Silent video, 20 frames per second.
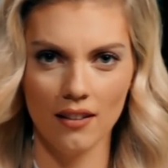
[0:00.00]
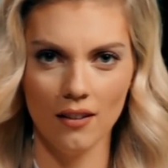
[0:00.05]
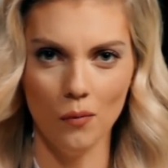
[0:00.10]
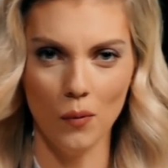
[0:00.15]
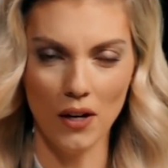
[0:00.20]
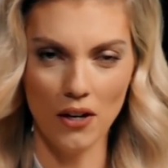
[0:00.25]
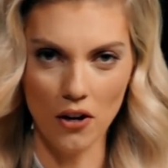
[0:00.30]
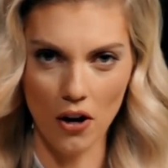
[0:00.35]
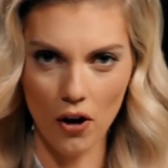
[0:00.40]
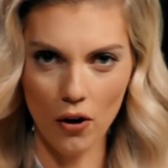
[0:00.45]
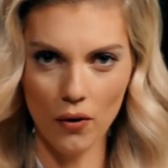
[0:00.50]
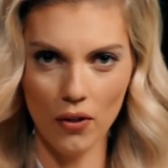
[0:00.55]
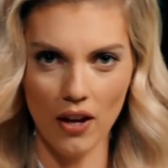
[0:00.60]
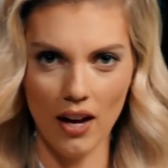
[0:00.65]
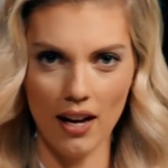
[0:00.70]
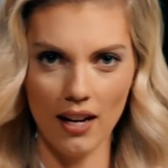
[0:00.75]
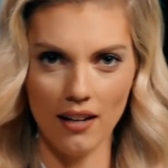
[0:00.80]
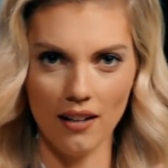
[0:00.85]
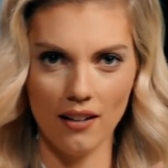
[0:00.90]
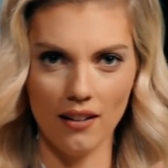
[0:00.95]
We know
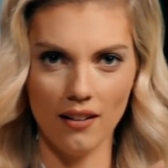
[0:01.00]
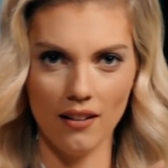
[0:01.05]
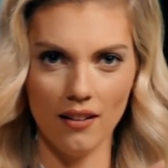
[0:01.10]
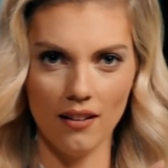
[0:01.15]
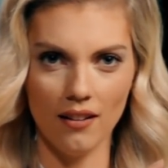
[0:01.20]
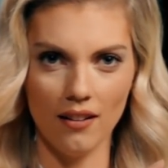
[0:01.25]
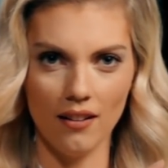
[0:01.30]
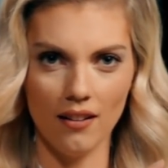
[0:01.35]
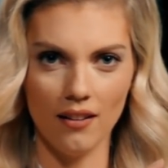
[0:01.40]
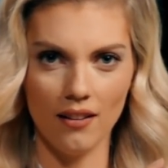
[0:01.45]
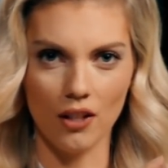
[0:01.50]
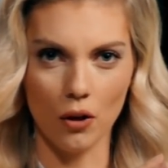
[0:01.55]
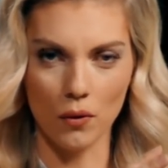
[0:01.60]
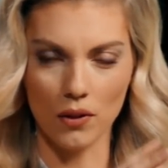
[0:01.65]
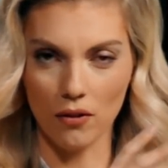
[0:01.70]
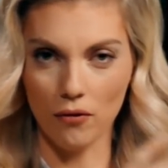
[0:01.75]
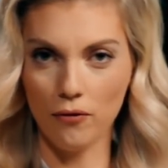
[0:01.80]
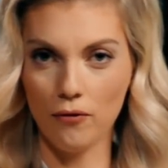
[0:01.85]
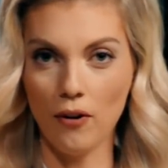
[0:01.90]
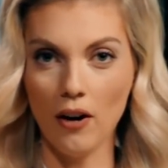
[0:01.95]
that there
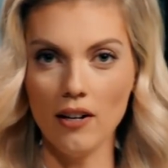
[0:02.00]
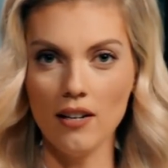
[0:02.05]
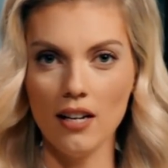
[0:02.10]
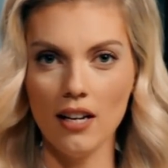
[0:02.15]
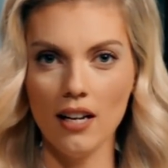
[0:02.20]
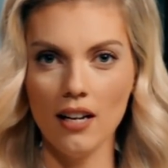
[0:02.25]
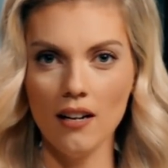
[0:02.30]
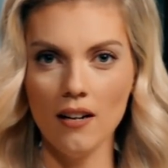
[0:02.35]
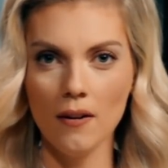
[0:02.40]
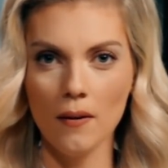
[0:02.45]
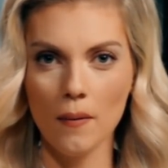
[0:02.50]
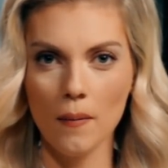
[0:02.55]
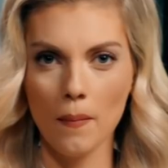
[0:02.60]
was a funding